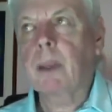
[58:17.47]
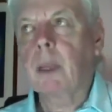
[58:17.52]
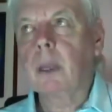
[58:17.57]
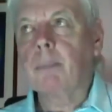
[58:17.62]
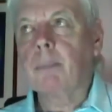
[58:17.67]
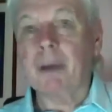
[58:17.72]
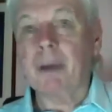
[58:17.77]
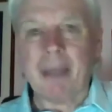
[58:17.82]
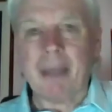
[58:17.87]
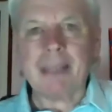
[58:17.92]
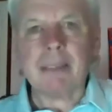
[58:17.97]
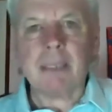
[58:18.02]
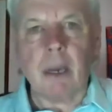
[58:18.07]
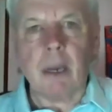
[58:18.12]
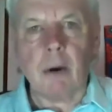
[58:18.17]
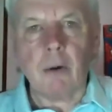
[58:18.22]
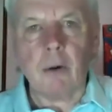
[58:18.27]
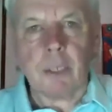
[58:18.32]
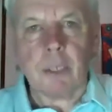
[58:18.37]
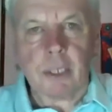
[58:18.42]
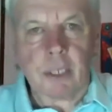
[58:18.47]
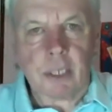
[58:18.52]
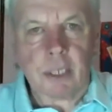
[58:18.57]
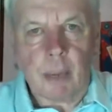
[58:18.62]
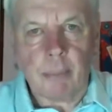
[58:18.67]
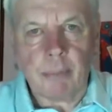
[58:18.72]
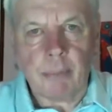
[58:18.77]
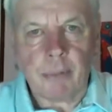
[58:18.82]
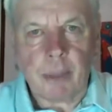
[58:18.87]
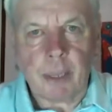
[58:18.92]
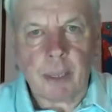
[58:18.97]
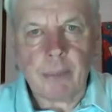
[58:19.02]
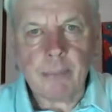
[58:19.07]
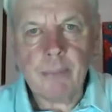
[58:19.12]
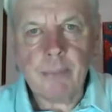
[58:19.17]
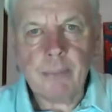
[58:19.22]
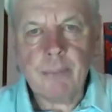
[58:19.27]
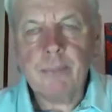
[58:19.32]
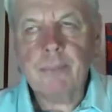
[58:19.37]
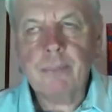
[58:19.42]
But that tells us something.
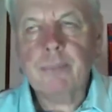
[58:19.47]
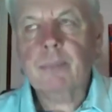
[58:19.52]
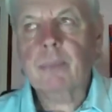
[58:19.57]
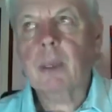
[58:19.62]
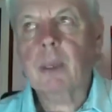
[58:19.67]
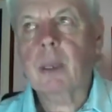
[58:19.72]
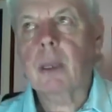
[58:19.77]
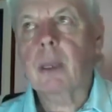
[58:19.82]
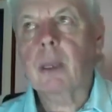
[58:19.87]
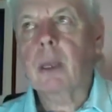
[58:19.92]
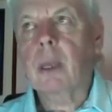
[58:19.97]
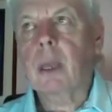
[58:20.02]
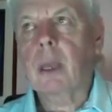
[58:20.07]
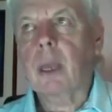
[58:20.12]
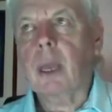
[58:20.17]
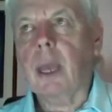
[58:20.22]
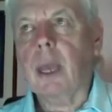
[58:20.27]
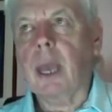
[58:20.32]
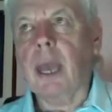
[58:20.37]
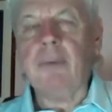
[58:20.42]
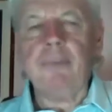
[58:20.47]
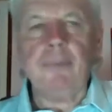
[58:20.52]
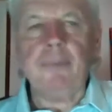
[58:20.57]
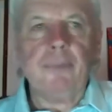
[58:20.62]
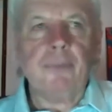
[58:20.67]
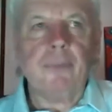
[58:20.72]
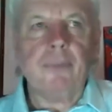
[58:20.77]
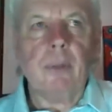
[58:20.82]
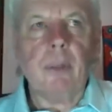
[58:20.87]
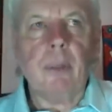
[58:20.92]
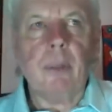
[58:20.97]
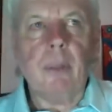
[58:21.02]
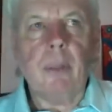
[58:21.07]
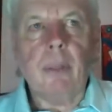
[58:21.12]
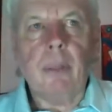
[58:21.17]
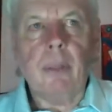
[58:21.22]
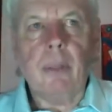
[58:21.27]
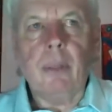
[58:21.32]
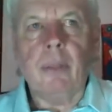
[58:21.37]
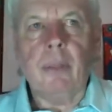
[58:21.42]
If
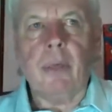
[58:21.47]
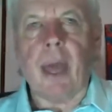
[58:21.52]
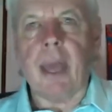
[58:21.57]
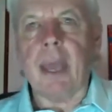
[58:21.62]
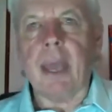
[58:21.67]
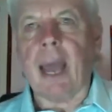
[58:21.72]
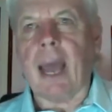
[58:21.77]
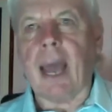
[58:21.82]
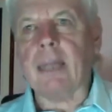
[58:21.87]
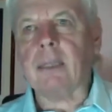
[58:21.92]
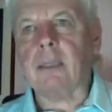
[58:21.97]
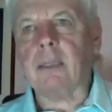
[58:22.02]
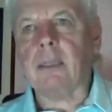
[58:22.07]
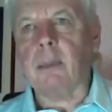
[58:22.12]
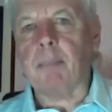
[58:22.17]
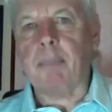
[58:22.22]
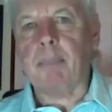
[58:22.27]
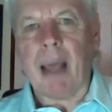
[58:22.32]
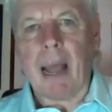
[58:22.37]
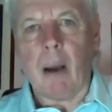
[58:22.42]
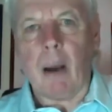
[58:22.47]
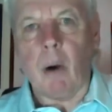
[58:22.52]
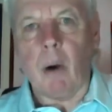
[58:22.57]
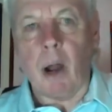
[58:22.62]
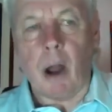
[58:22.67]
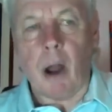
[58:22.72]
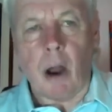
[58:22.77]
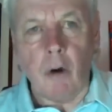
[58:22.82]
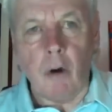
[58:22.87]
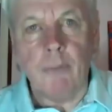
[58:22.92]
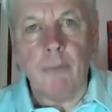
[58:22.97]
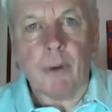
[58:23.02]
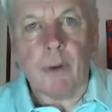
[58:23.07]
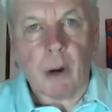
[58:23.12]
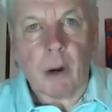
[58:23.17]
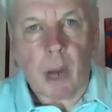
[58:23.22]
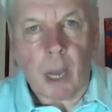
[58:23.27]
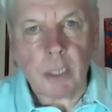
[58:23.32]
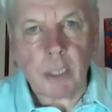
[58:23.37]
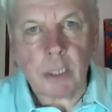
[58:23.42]
they had the power
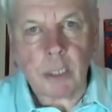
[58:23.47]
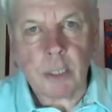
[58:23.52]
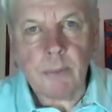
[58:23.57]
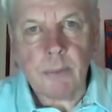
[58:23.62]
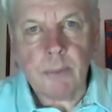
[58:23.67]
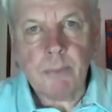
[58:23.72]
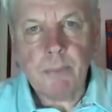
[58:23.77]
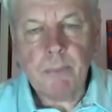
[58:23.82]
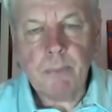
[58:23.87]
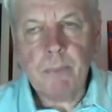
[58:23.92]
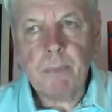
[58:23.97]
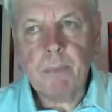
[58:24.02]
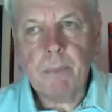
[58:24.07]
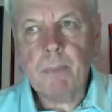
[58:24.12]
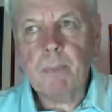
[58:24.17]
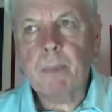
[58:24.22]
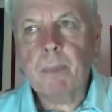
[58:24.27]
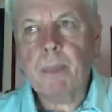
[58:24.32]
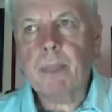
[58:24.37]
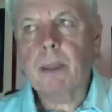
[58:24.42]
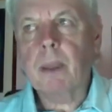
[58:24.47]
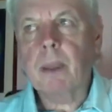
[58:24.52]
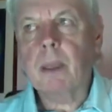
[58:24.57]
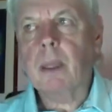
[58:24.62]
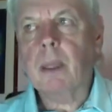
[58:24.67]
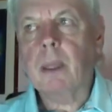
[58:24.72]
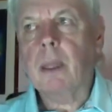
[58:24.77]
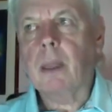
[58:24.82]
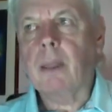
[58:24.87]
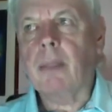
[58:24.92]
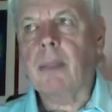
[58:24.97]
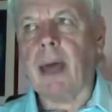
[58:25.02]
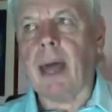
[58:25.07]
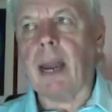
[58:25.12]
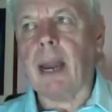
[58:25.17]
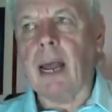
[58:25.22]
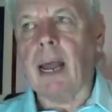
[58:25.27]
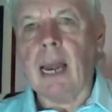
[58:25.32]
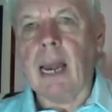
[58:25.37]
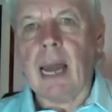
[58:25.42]
over us
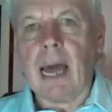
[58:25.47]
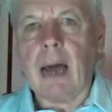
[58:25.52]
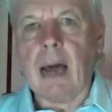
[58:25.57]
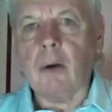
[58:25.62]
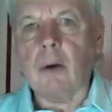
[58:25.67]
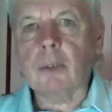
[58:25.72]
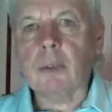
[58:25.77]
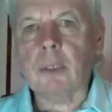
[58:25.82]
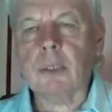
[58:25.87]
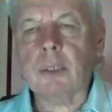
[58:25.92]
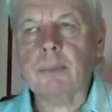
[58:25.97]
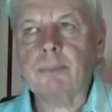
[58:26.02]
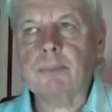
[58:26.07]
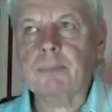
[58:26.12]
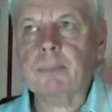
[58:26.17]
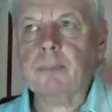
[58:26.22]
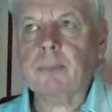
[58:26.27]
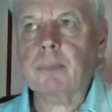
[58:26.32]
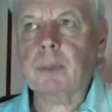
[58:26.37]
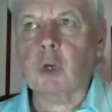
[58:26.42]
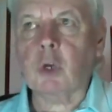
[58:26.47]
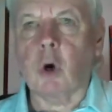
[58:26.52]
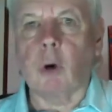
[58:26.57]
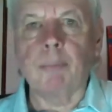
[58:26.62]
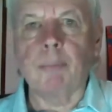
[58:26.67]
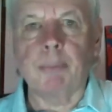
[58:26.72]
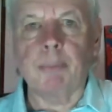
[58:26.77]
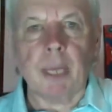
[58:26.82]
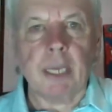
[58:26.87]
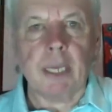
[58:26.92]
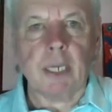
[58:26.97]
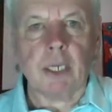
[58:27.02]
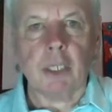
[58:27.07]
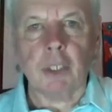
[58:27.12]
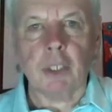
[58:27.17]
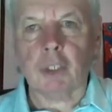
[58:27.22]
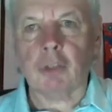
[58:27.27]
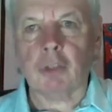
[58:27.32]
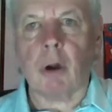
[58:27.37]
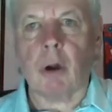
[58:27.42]
that allowed complete
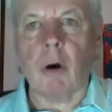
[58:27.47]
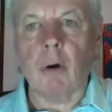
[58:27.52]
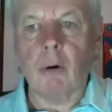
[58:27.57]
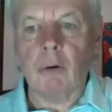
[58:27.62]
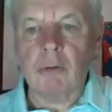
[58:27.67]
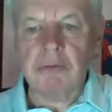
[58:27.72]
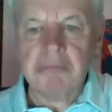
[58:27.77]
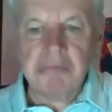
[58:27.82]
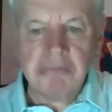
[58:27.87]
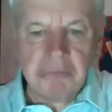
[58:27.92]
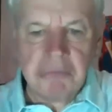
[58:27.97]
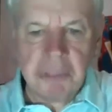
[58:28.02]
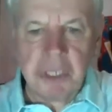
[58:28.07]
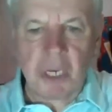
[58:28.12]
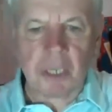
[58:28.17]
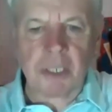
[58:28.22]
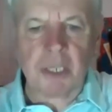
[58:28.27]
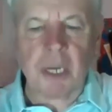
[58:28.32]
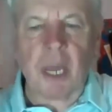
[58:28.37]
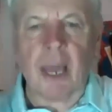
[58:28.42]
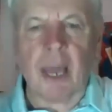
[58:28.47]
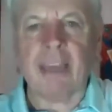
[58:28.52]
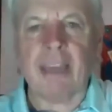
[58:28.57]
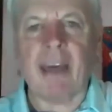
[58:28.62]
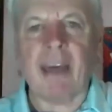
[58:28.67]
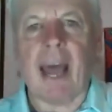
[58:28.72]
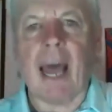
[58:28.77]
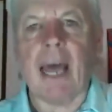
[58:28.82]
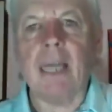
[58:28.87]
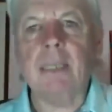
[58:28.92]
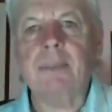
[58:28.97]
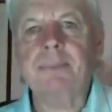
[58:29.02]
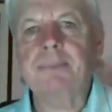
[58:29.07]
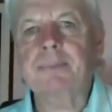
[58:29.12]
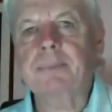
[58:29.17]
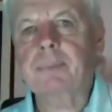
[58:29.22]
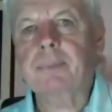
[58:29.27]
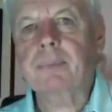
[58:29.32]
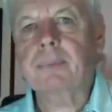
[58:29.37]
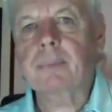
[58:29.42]
control just like that,
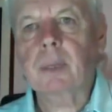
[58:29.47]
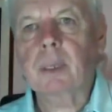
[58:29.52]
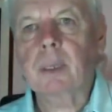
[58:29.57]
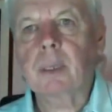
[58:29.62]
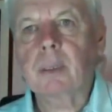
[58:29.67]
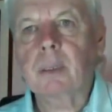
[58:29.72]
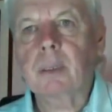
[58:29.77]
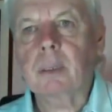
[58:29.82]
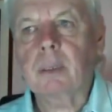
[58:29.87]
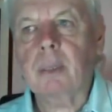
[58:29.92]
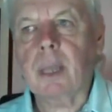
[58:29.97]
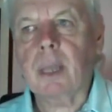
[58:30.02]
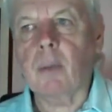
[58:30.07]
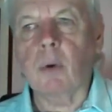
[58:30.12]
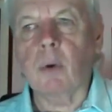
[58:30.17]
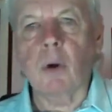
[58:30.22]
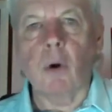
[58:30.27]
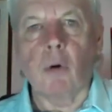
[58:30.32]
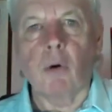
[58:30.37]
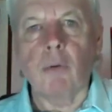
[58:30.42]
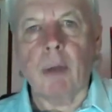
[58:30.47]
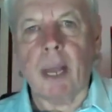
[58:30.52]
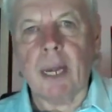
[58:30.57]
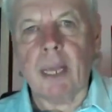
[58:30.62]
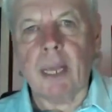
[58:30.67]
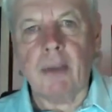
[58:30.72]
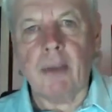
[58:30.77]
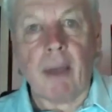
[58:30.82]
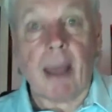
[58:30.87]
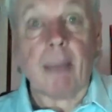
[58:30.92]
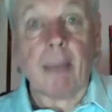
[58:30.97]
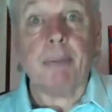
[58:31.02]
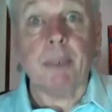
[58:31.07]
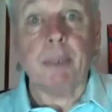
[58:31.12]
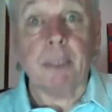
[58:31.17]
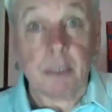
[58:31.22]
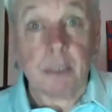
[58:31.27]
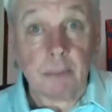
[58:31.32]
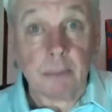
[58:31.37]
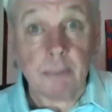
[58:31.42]
it would already have happened.